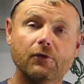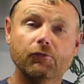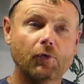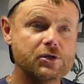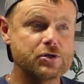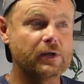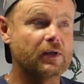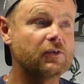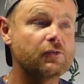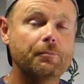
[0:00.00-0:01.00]
of what you
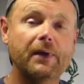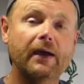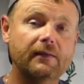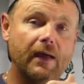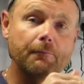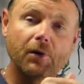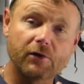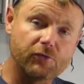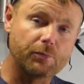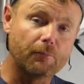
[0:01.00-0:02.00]
can expect at
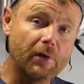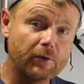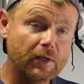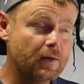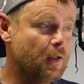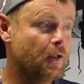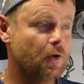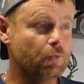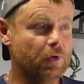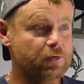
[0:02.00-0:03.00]
parts per million,
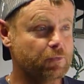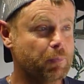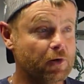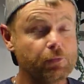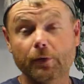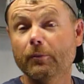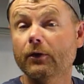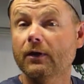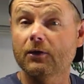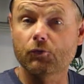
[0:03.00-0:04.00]
which parts per
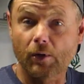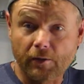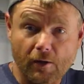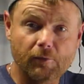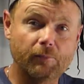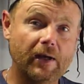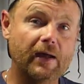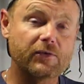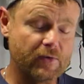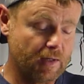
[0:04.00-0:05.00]
million is what carbon
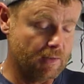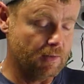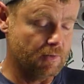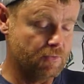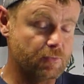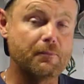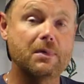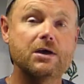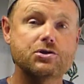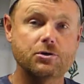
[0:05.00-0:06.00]
monoxide is
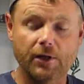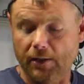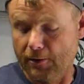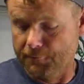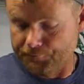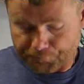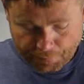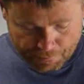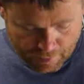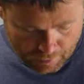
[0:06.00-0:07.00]
measured in.
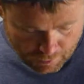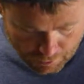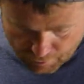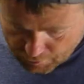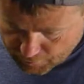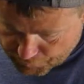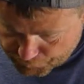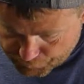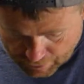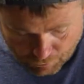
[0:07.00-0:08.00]

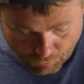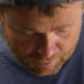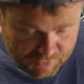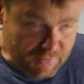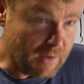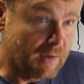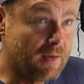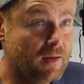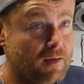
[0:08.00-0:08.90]
I want to say,